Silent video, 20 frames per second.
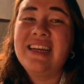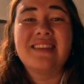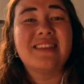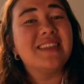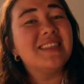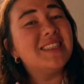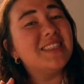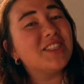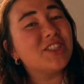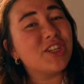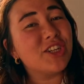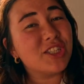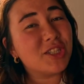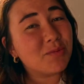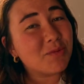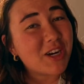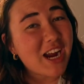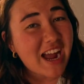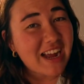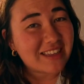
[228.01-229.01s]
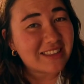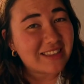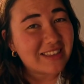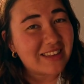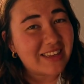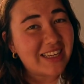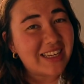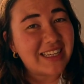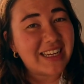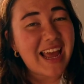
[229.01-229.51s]
the desserts were
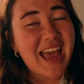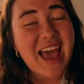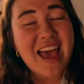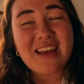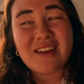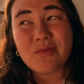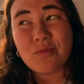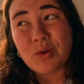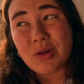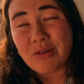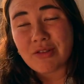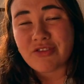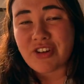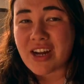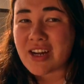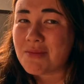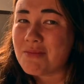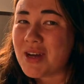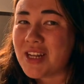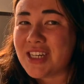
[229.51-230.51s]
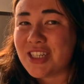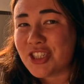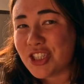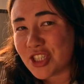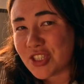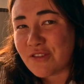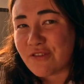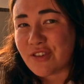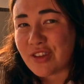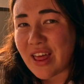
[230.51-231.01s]
excellent and we would recommend it
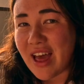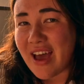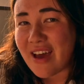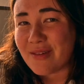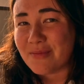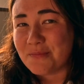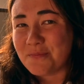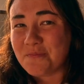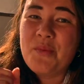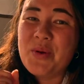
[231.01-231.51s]
just for that.